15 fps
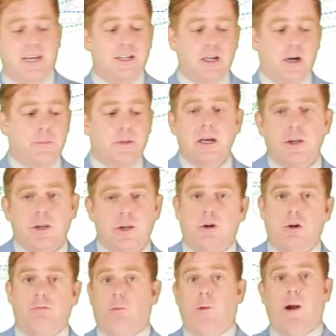up, you know,
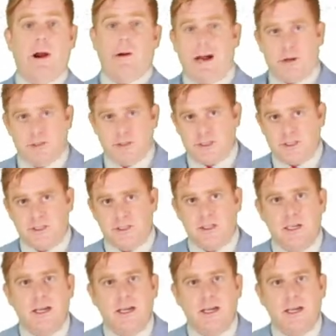warehouses,